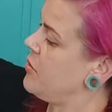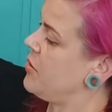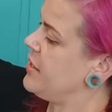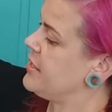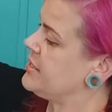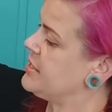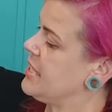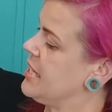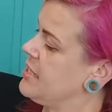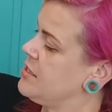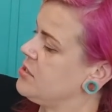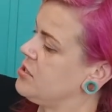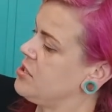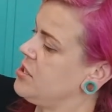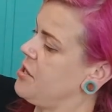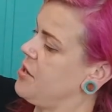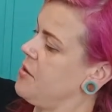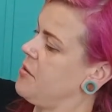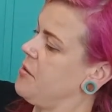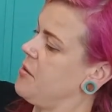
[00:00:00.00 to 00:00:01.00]
I tend
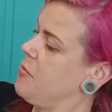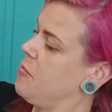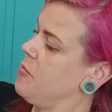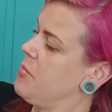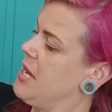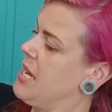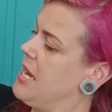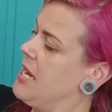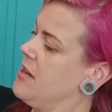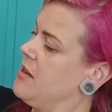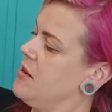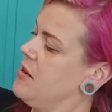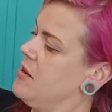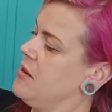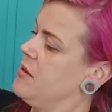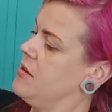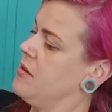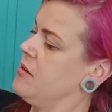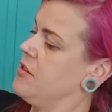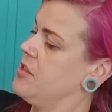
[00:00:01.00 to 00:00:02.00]
to pin
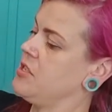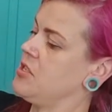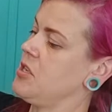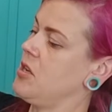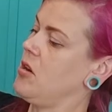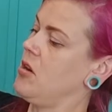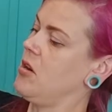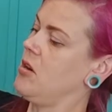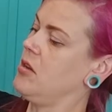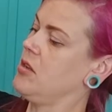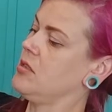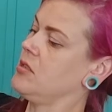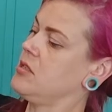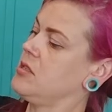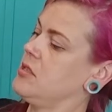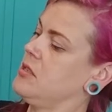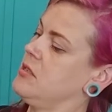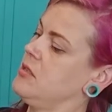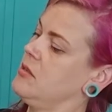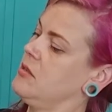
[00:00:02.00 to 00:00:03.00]
the
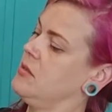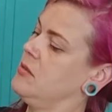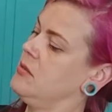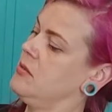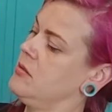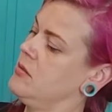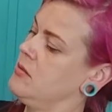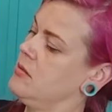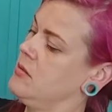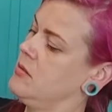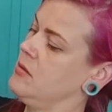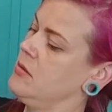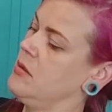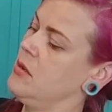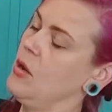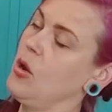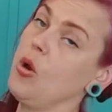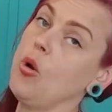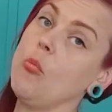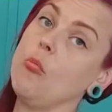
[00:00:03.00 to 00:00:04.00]
dart
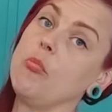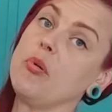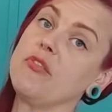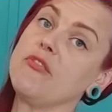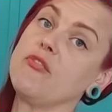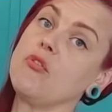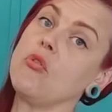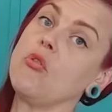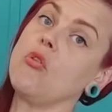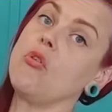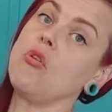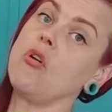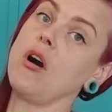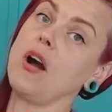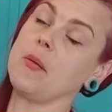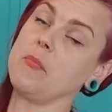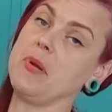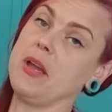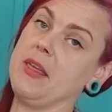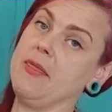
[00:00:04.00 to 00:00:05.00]
before
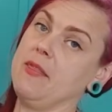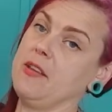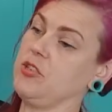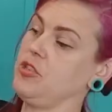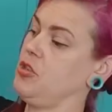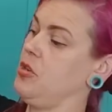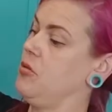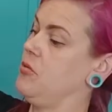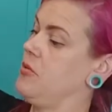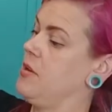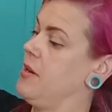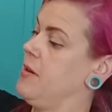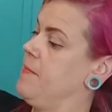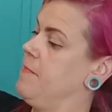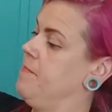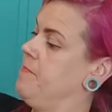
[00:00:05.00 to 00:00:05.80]
I pin the shoulder,